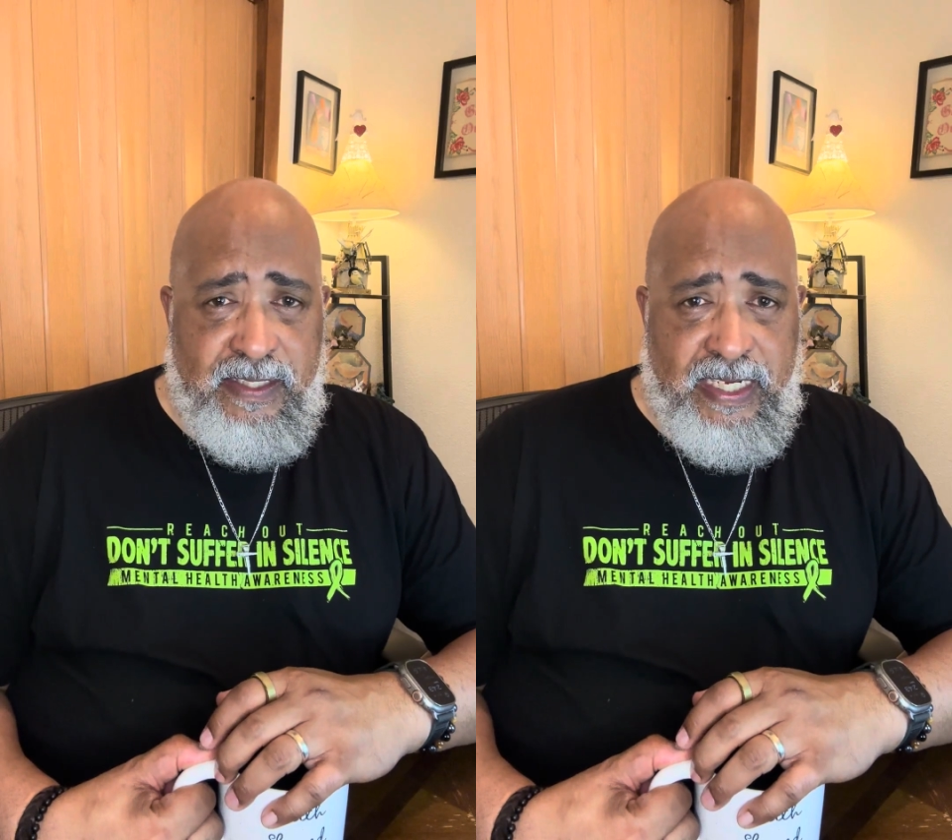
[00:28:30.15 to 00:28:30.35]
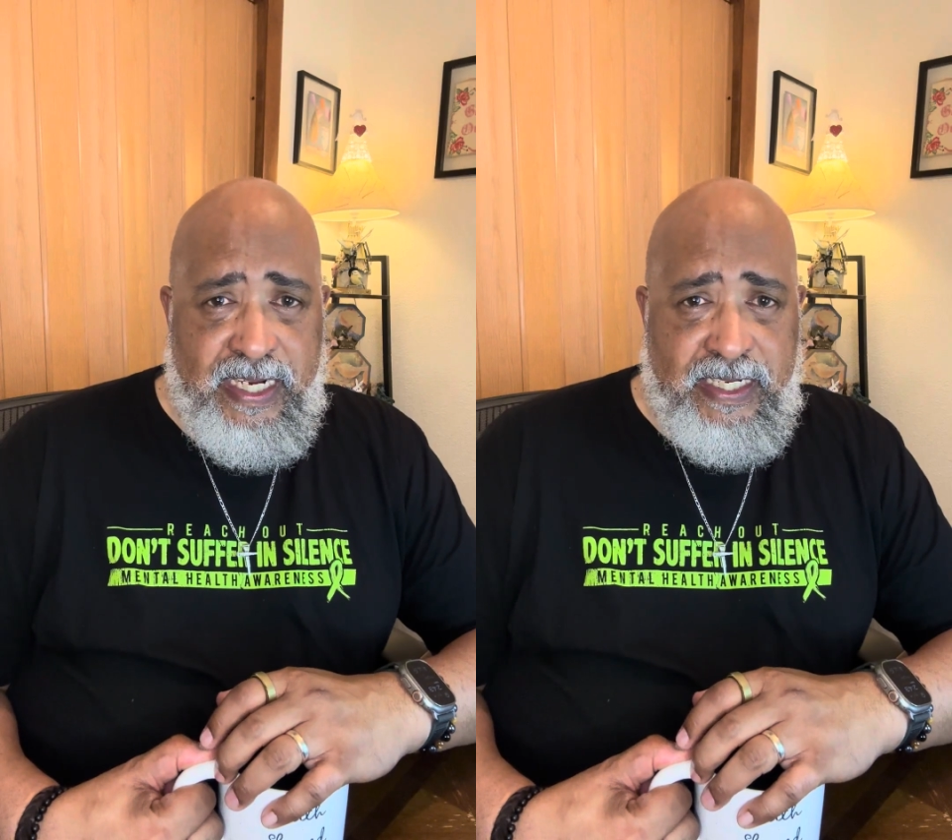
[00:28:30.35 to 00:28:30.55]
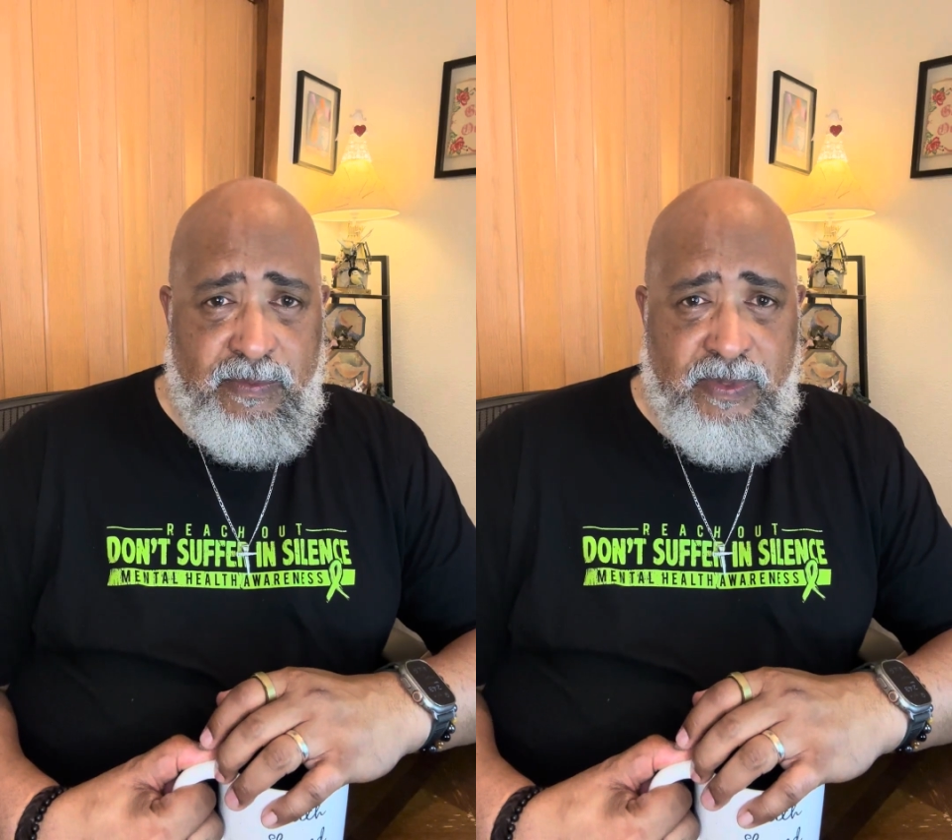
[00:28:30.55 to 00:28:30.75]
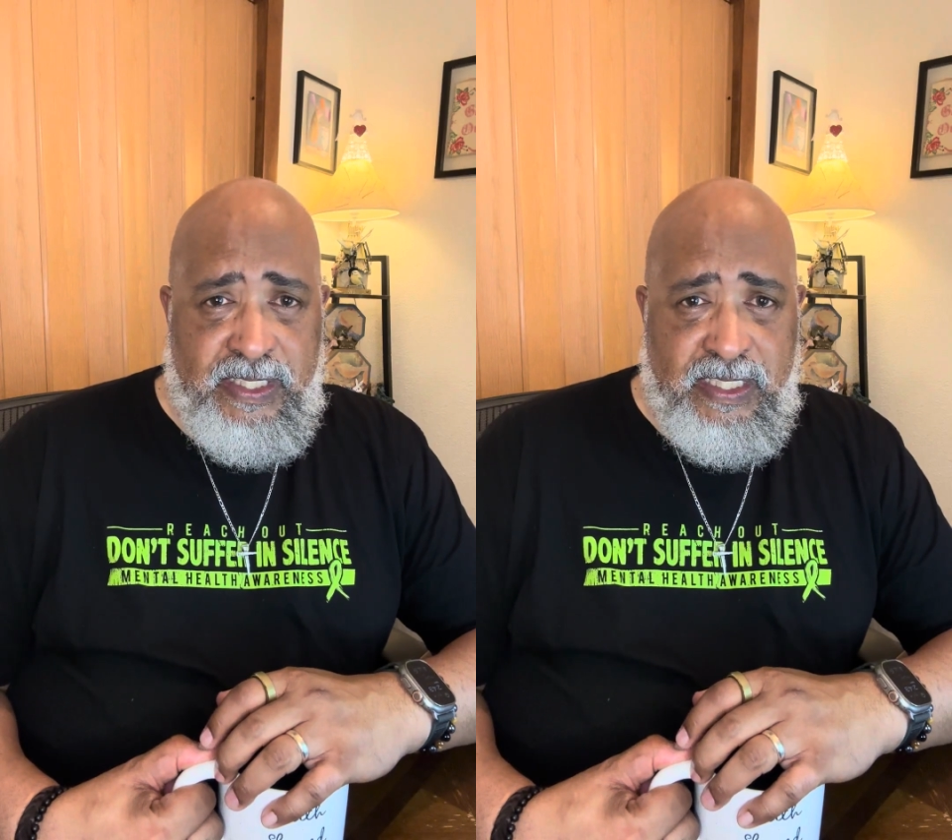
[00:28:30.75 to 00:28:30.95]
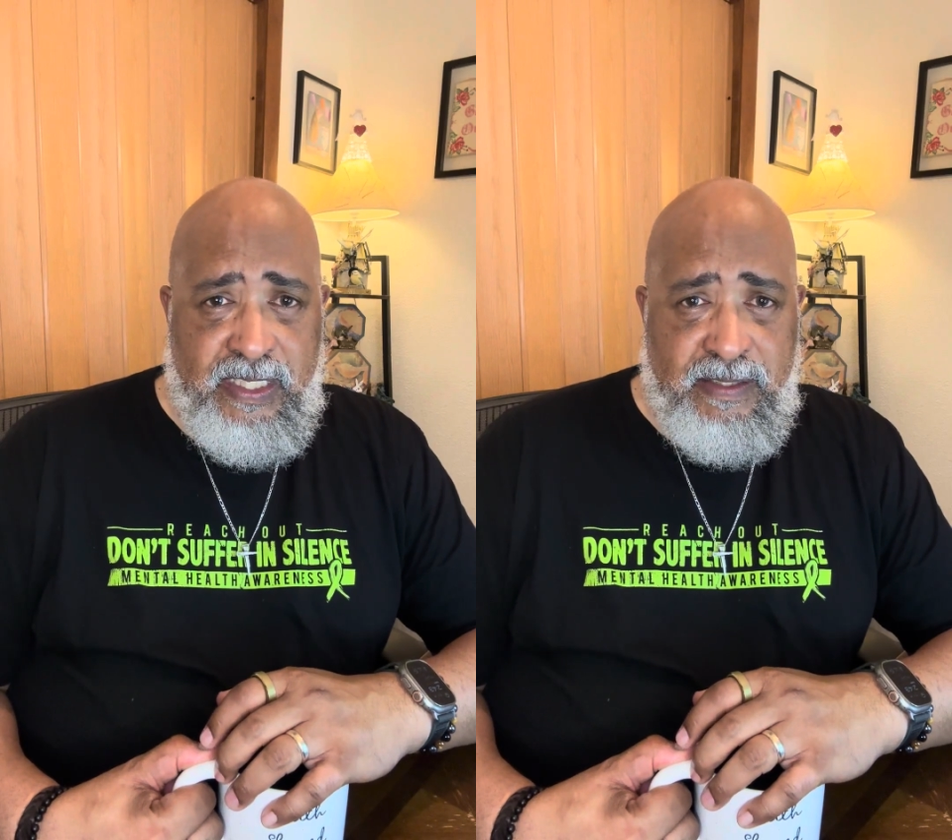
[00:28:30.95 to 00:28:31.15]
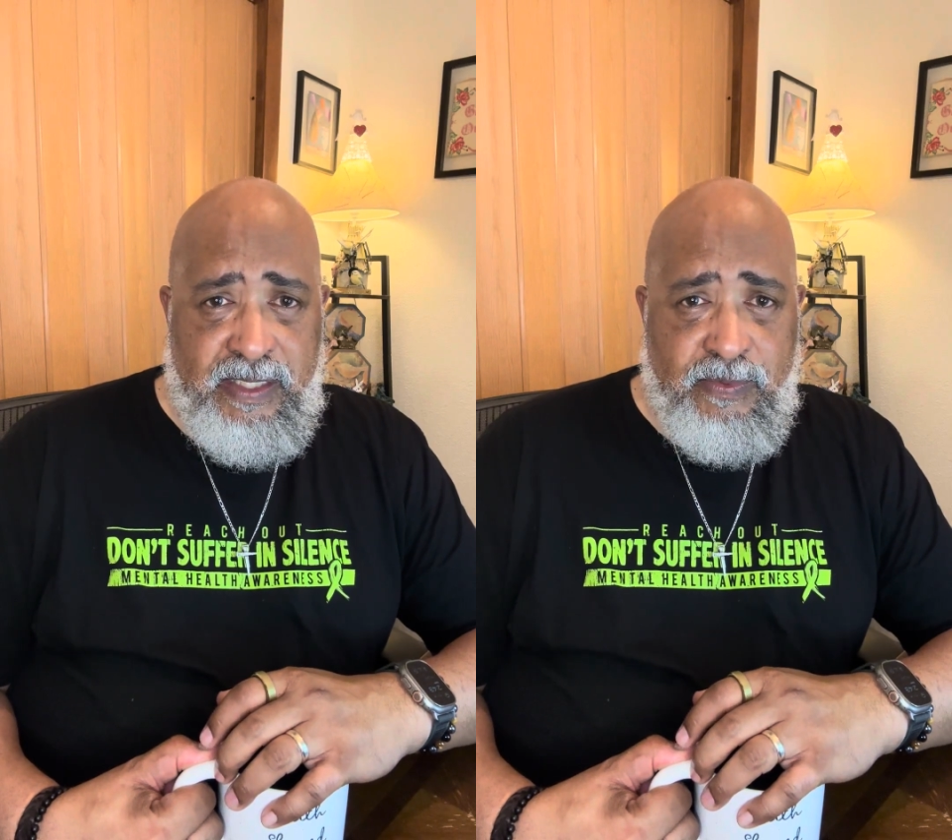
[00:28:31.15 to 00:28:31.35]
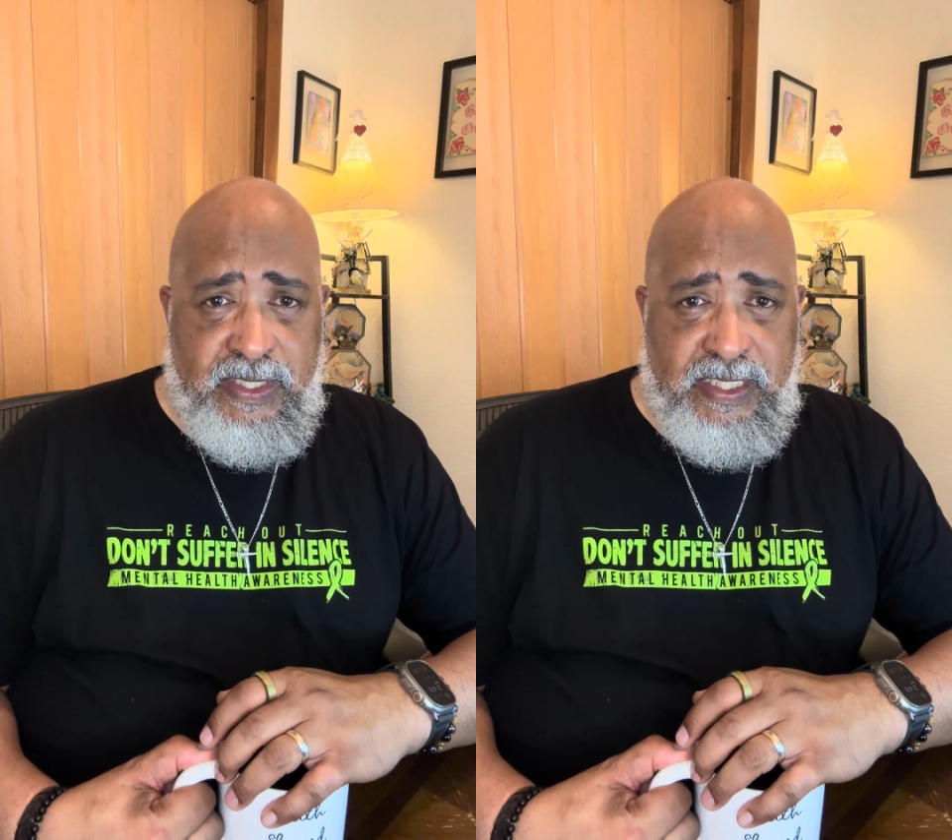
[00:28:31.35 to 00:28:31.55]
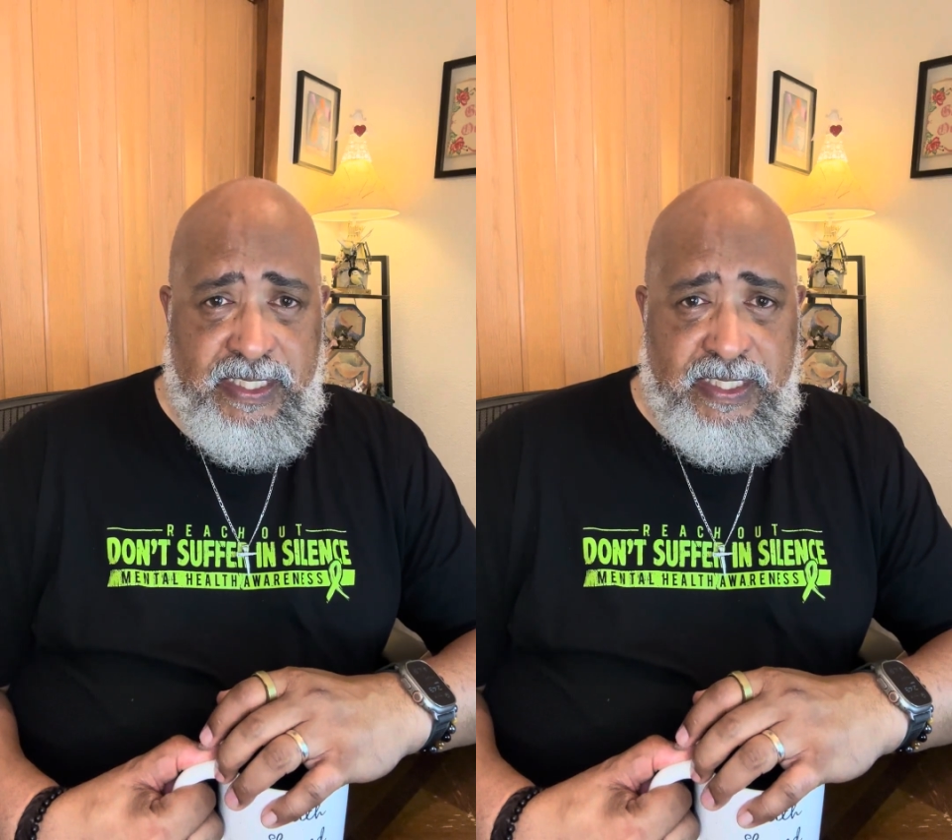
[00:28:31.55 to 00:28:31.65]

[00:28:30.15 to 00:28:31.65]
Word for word: and it was a it was